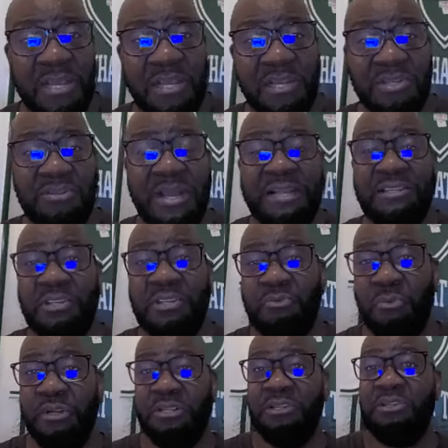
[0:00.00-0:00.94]
So I just
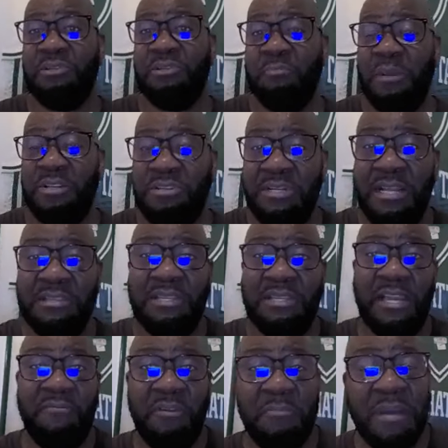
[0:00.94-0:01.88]
wanted to just mention that to
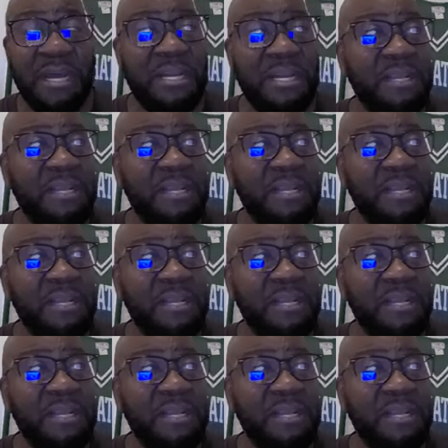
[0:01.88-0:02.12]
everybody.